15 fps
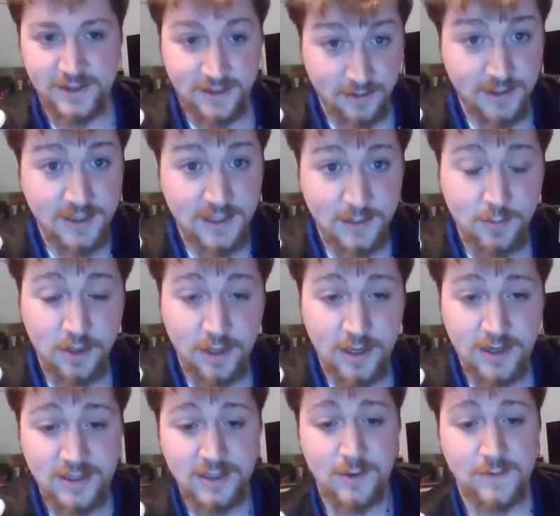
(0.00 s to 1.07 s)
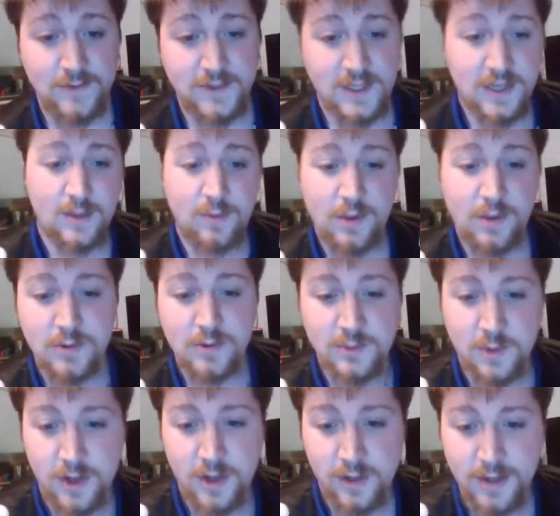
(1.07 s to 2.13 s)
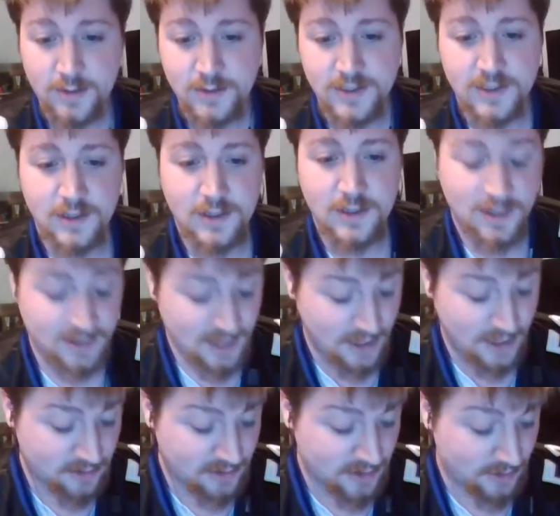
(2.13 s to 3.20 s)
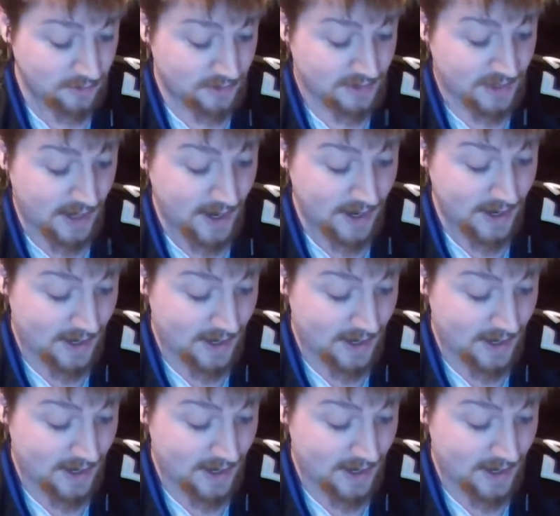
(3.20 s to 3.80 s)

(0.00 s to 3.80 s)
So this is Molina's UFC debut as well. He was a Contender Series guy.